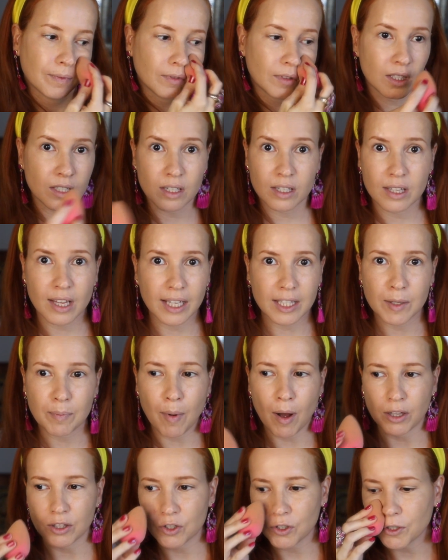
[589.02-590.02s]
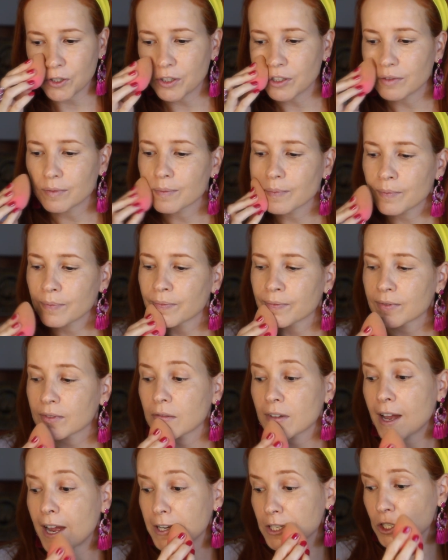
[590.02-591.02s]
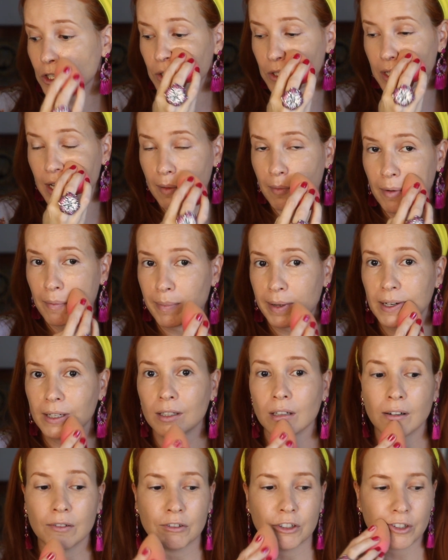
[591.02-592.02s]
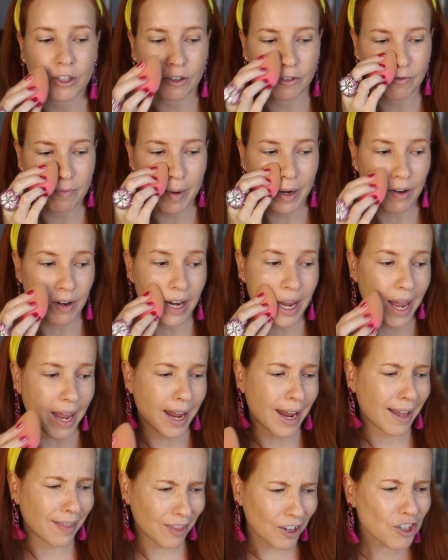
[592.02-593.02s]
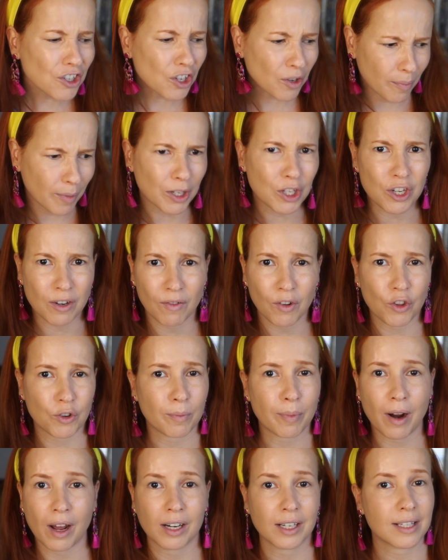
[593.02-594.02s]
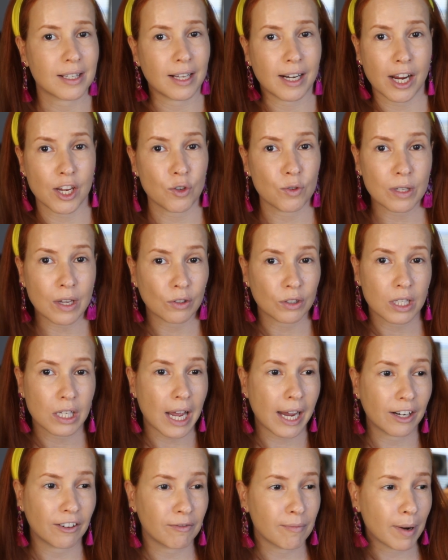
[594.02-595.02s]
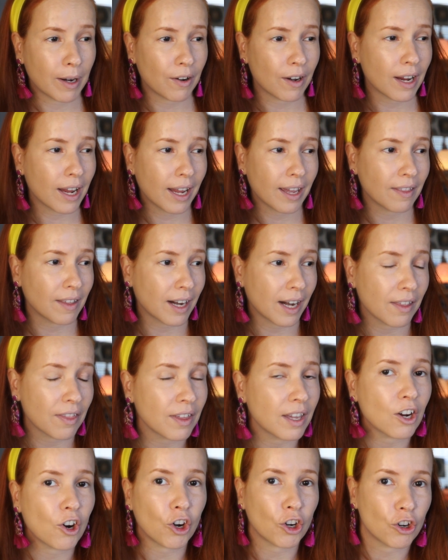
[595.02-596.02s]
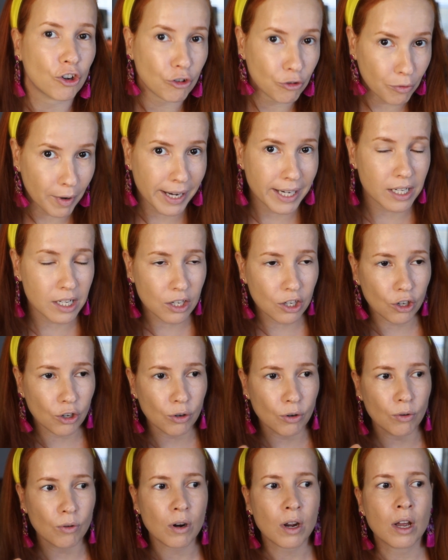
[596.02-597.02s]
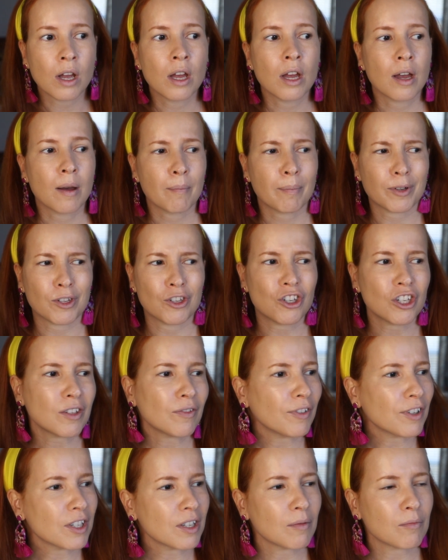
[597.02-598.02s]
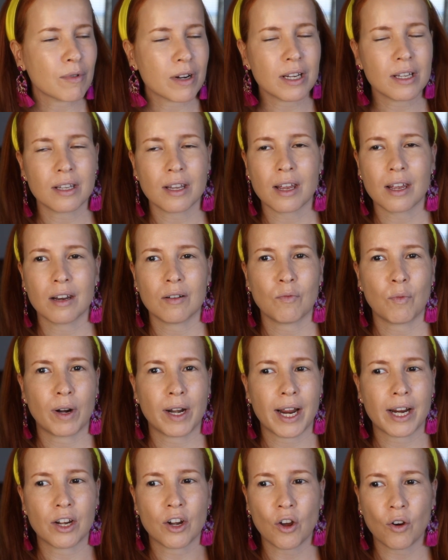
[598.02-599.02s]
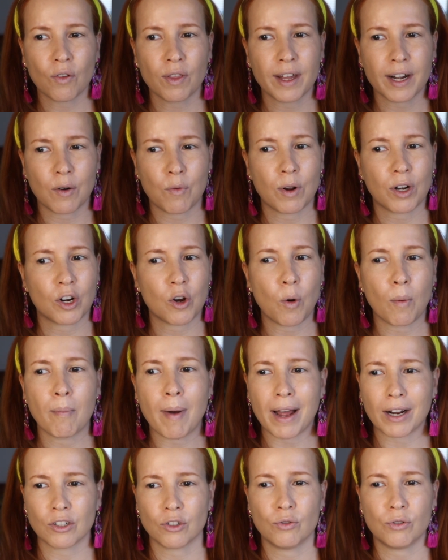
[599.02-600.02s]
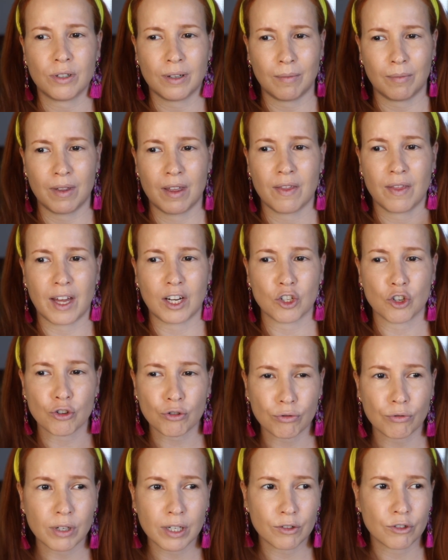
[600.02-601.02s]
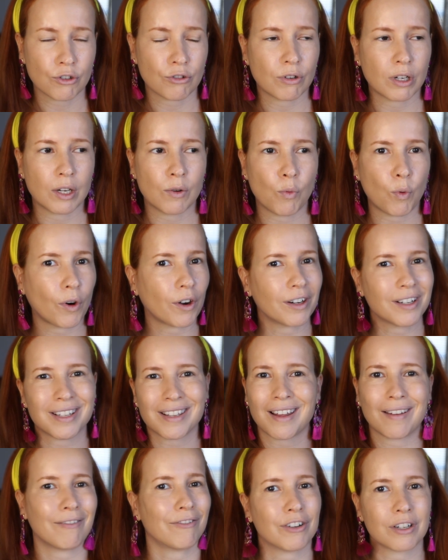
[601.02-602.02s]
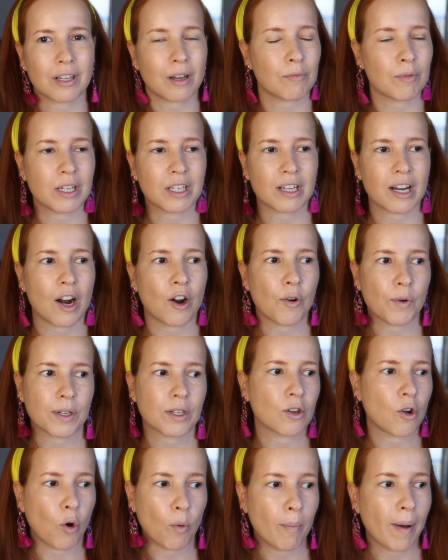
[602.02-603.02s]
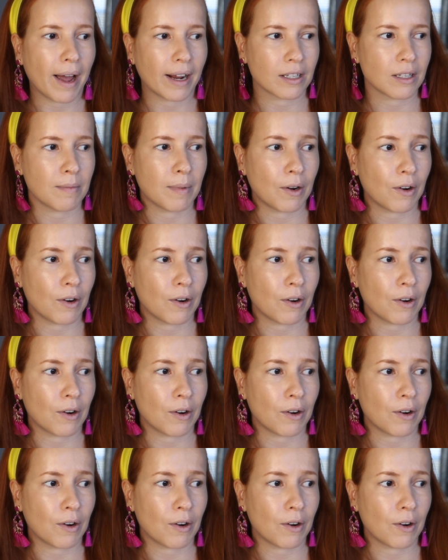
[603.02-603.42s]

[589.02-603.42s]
This is not sponsored. I'm a big lover of Mary Kay, and there's a bunch of other products that I use outside of Mary Kay that I think are great too. But just for some reason, when I know that I want to go back to something that truly works, for some reason I always go back to